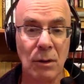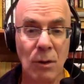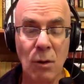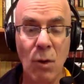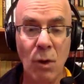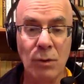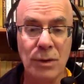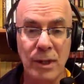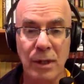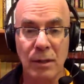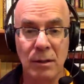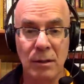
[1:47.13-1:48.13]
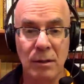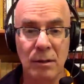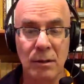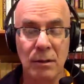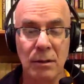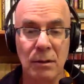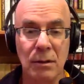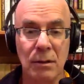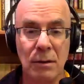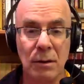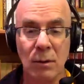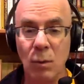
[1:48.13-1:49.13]
Who owns it?
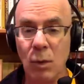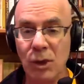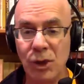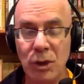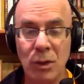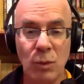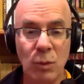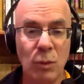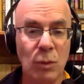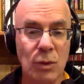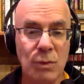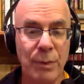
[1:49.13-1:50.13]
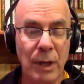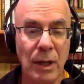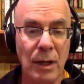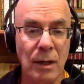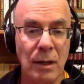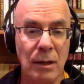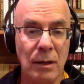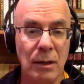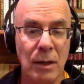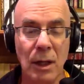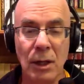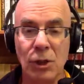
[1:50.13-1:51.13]
What should the rules be?
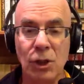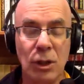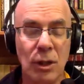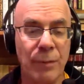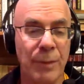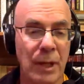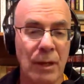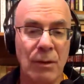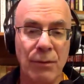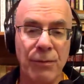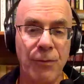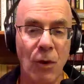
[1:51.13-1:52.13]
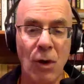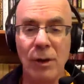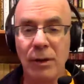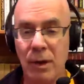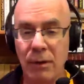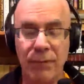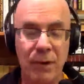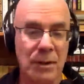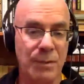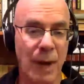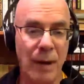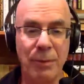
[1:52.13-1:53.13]
Should there be a default? If
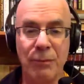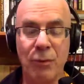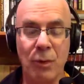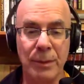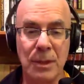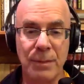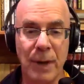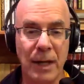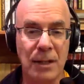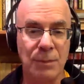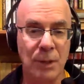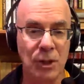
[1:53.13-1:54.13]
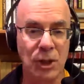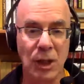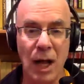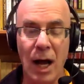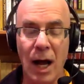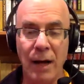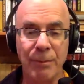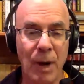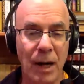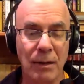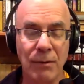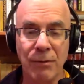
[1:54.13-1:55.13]
it's my performance, my expression, I
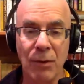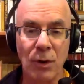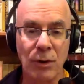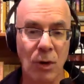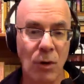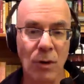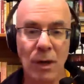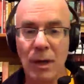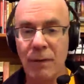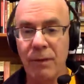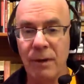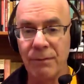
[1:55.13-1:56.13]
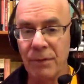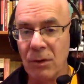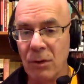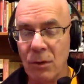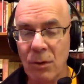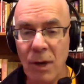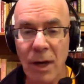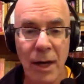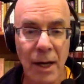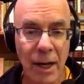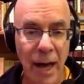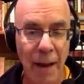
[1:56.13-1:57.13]
by default own it, even if you
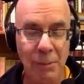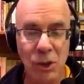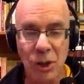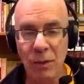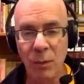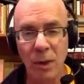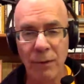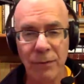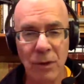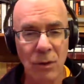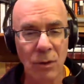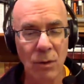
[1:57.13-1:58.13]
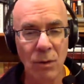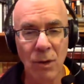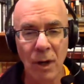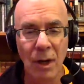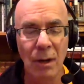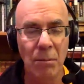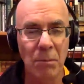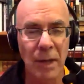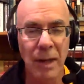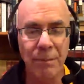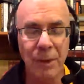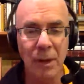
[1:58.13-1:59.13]
captured it. What if you
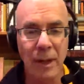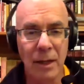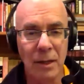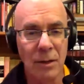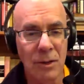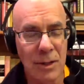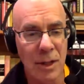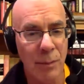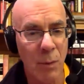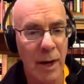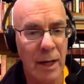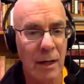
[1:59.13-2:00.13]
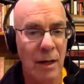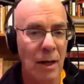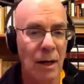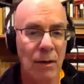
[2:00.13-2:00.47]
manipulated it or some way?